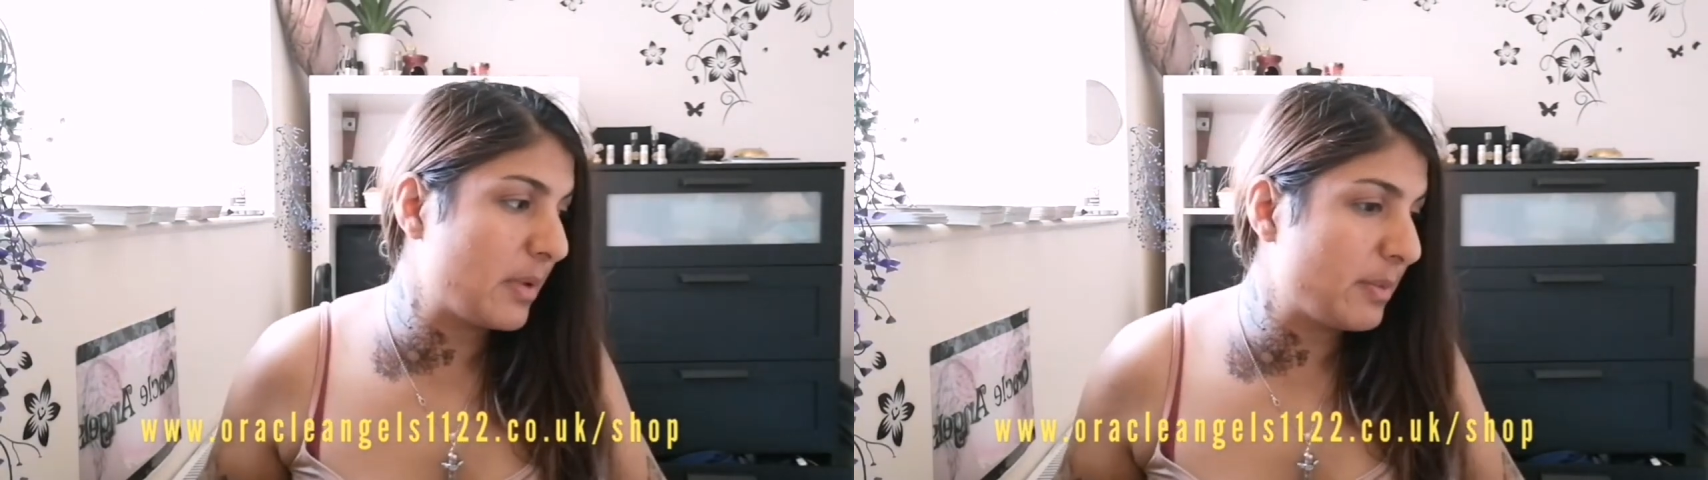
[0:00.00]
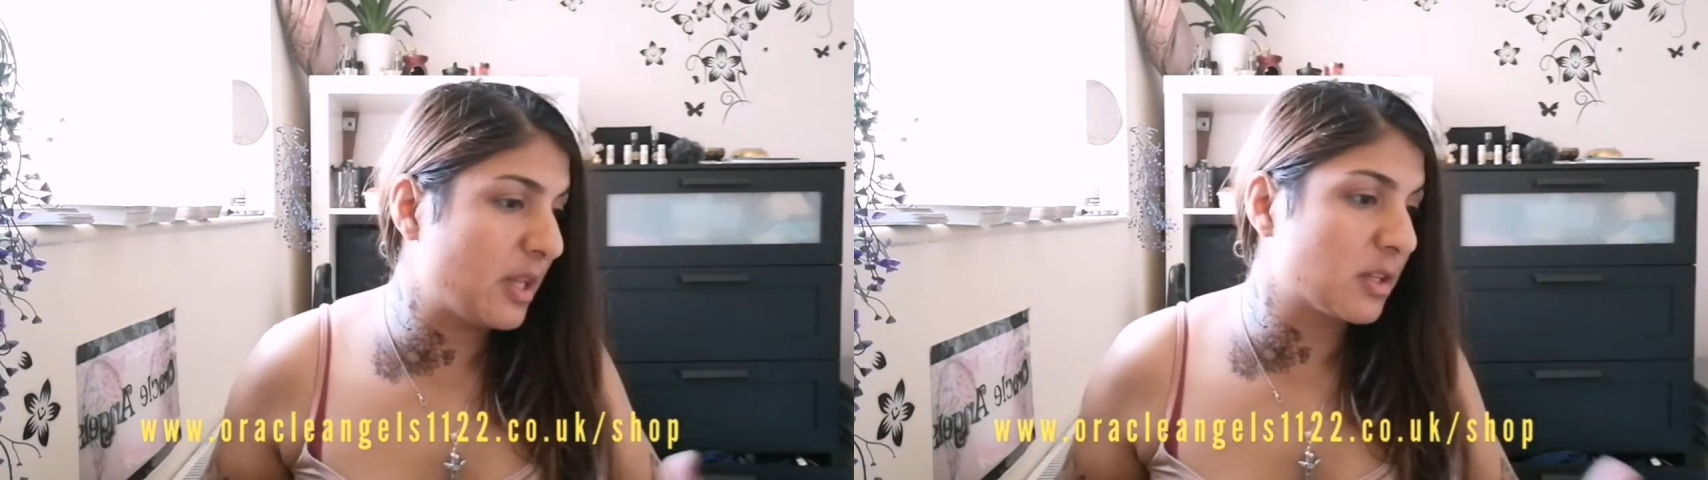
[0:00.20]

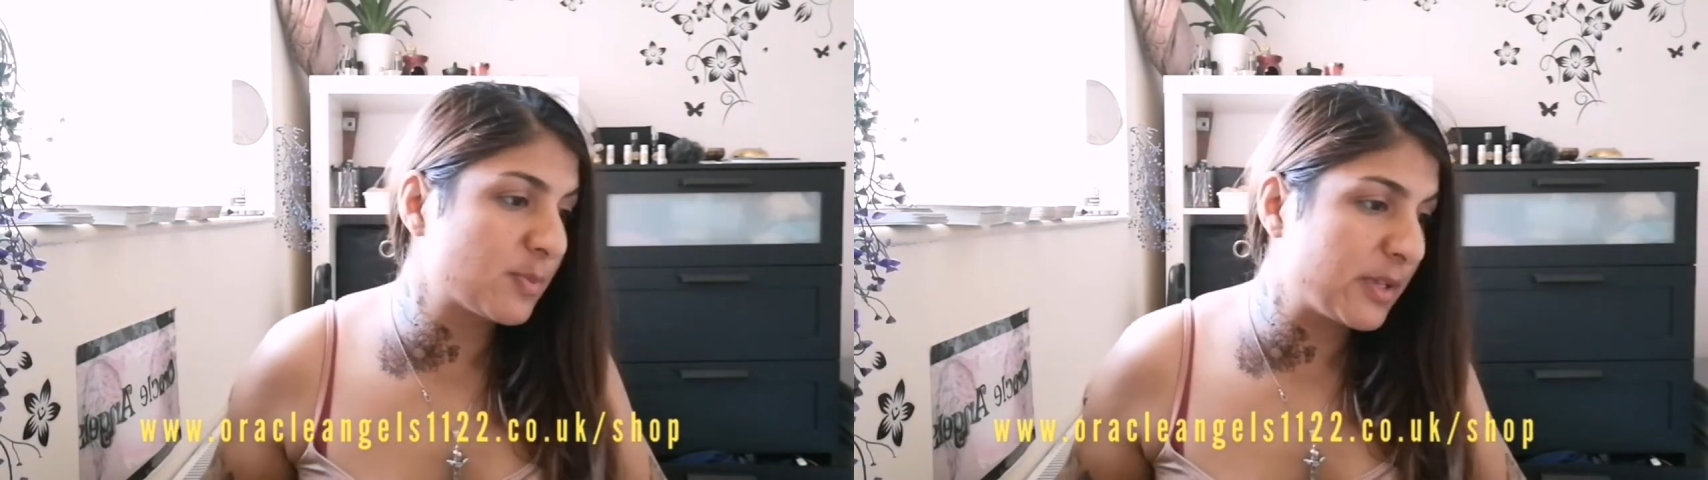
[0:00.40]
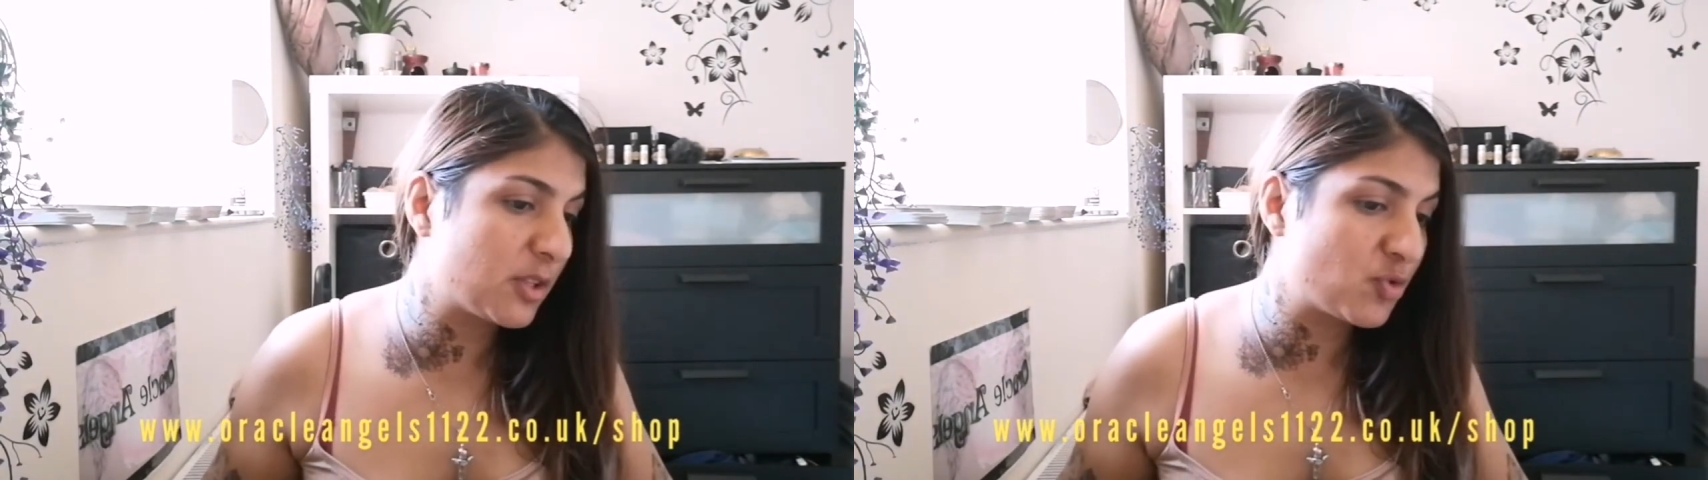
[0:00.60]
Maybe they'll
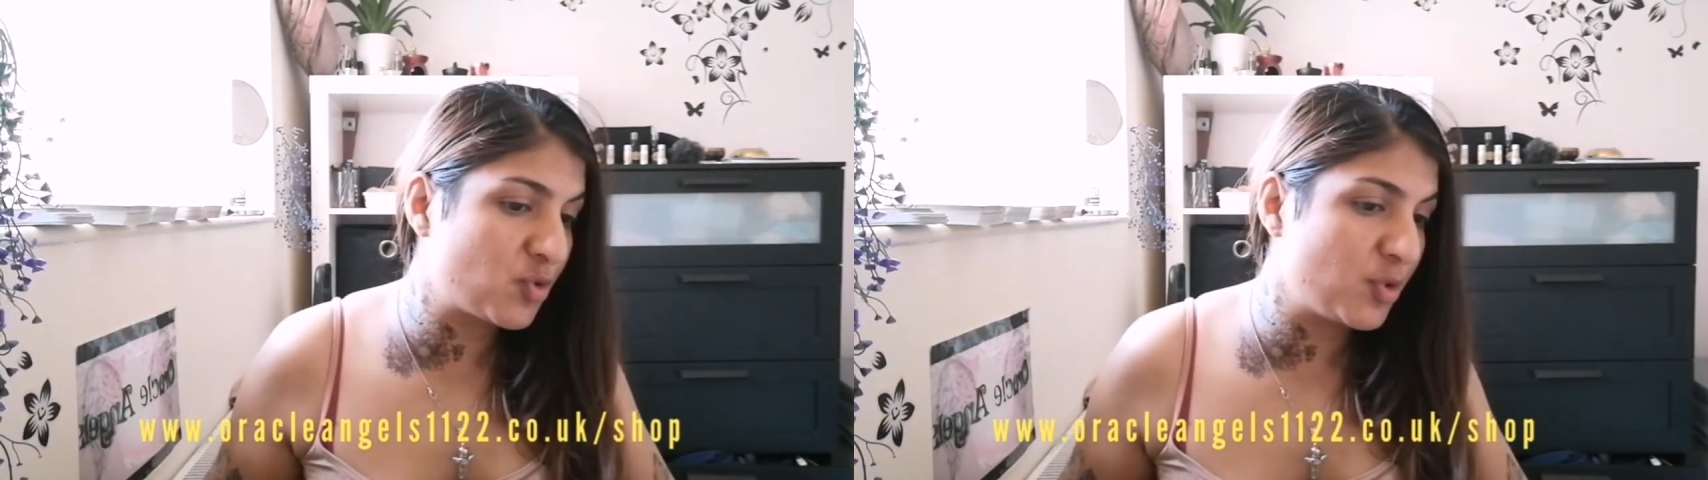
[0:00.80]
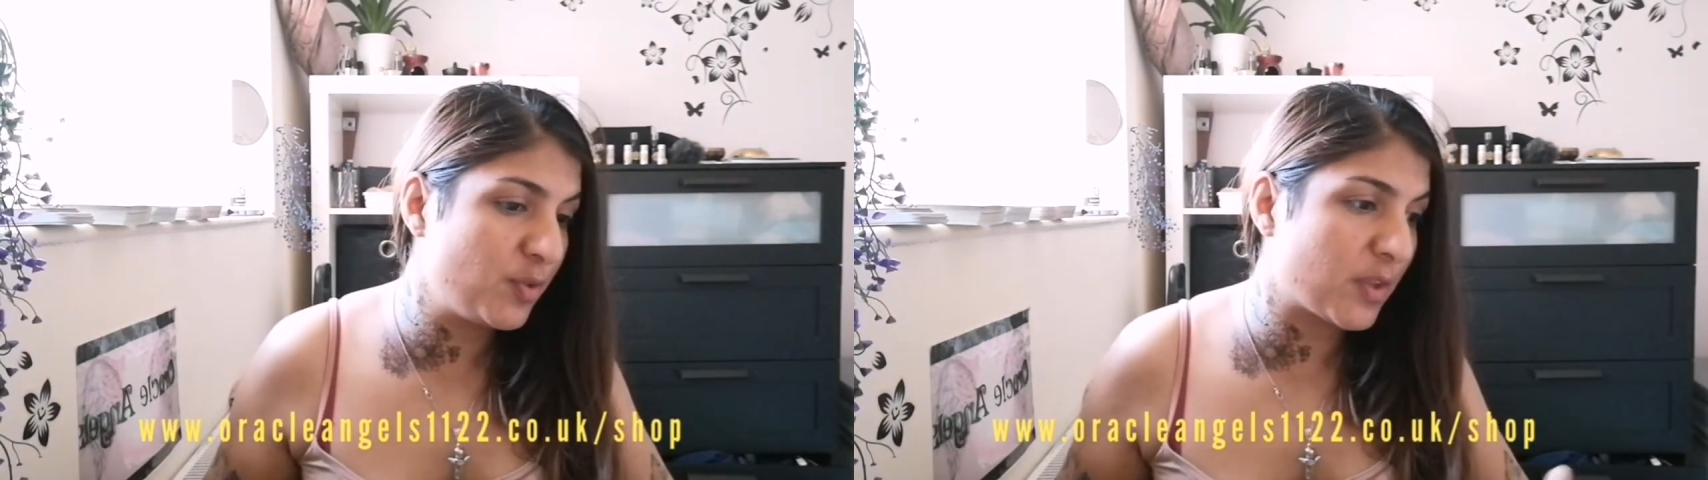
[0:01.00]
speak the
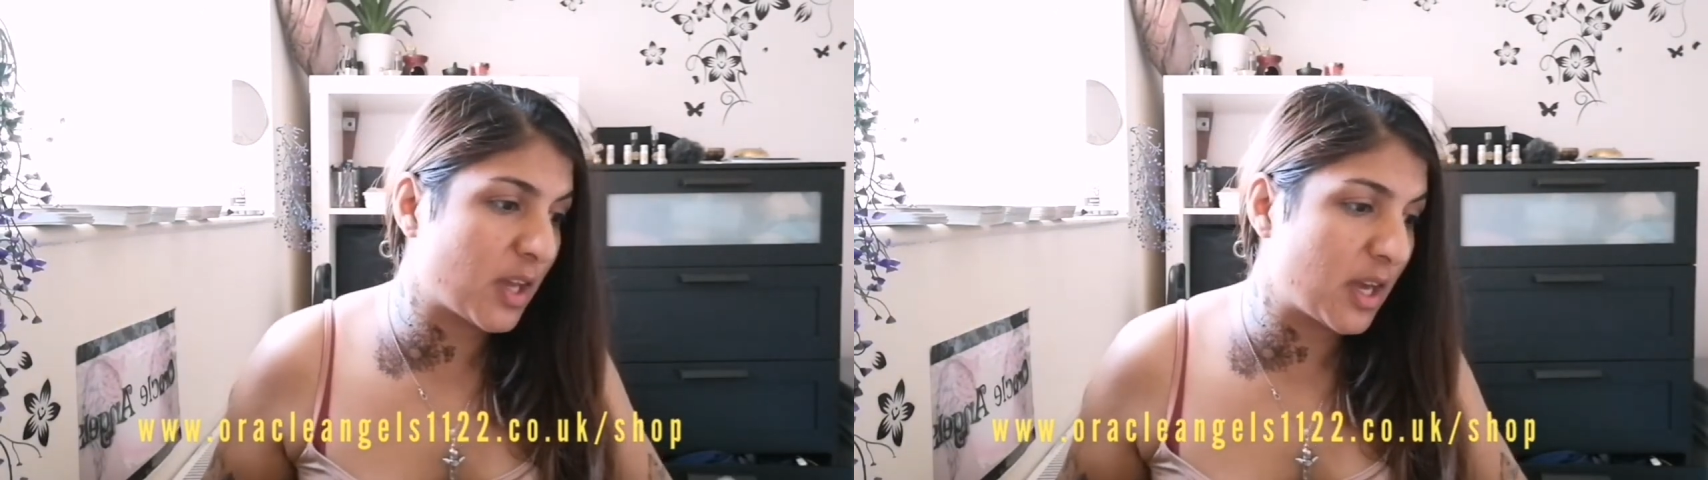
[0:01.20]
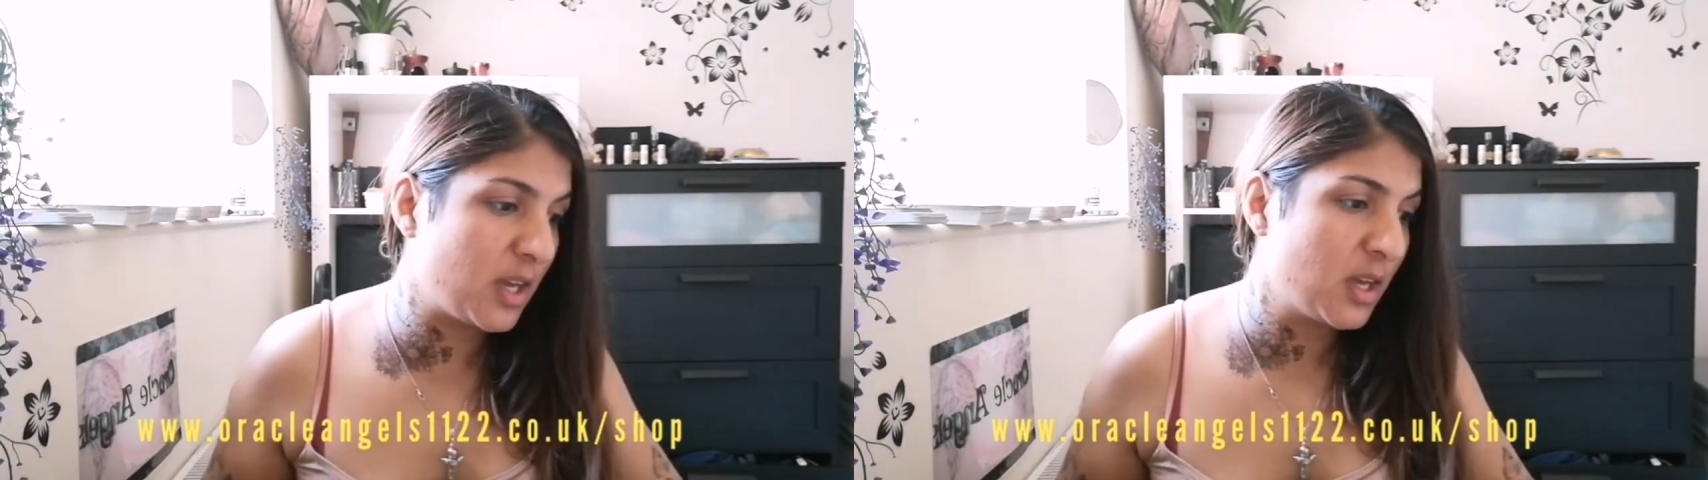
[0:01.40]
truth,
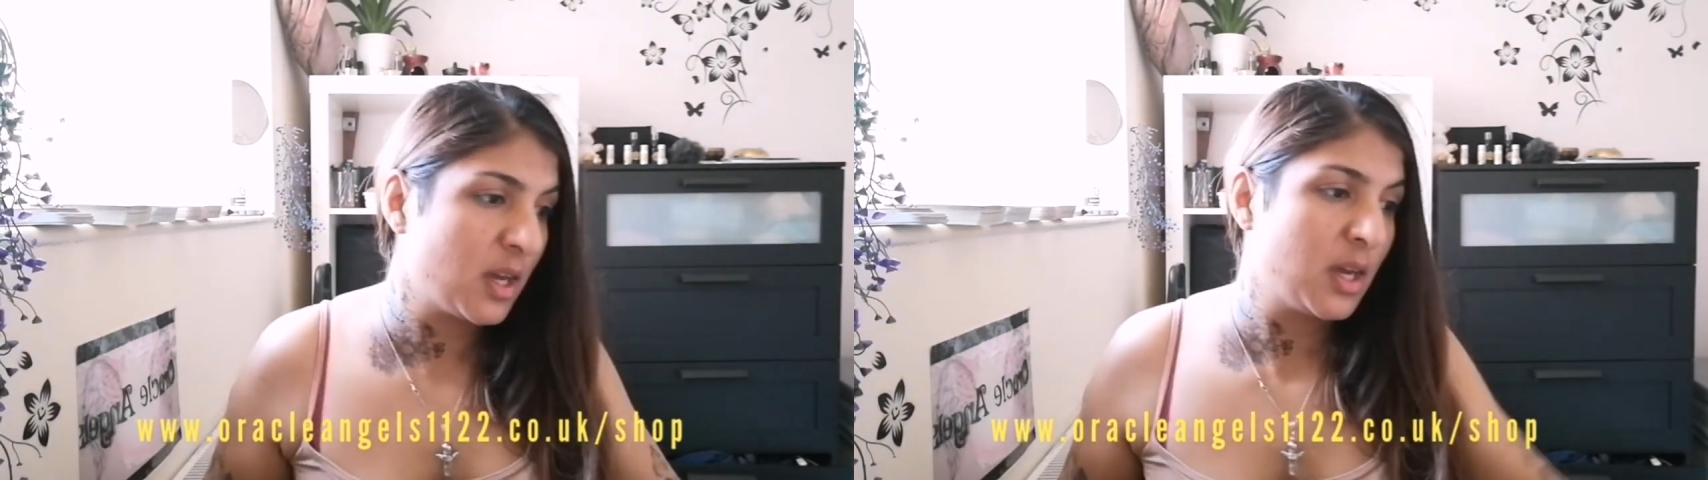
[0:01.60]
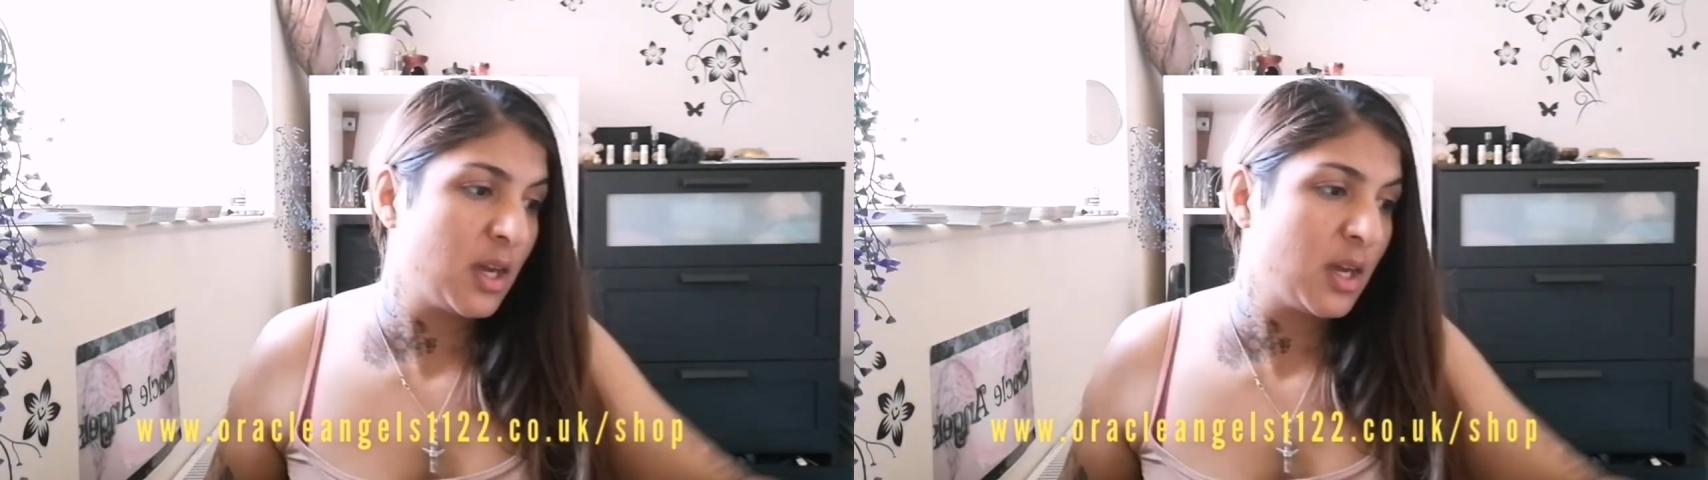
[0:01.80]
okay?